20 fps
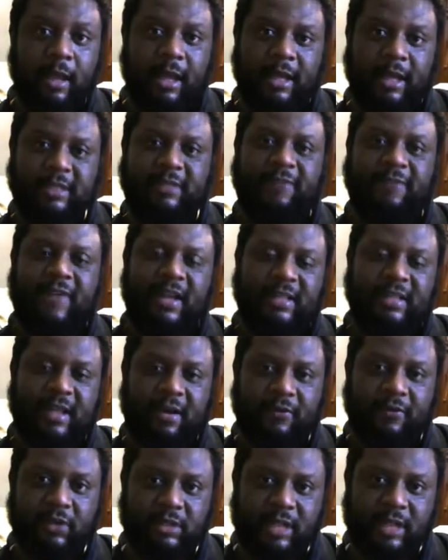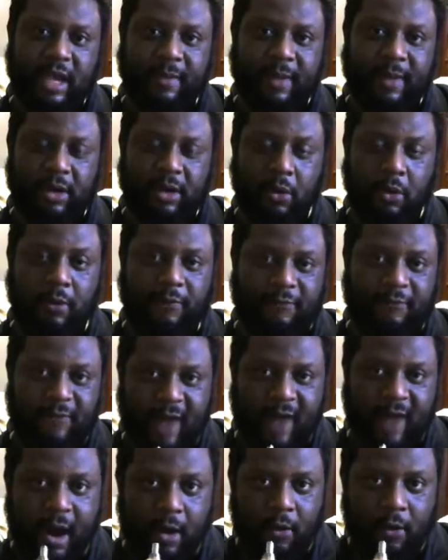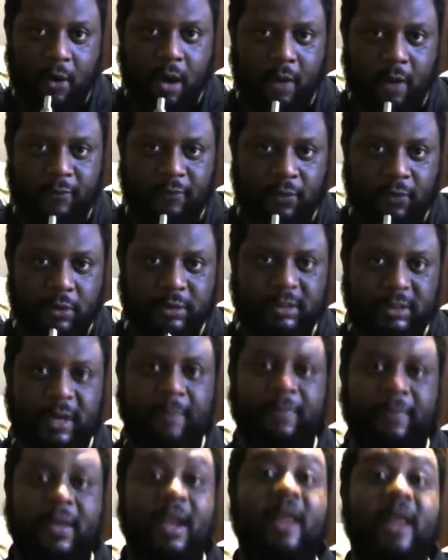is the fact that every time I go to fire off on something,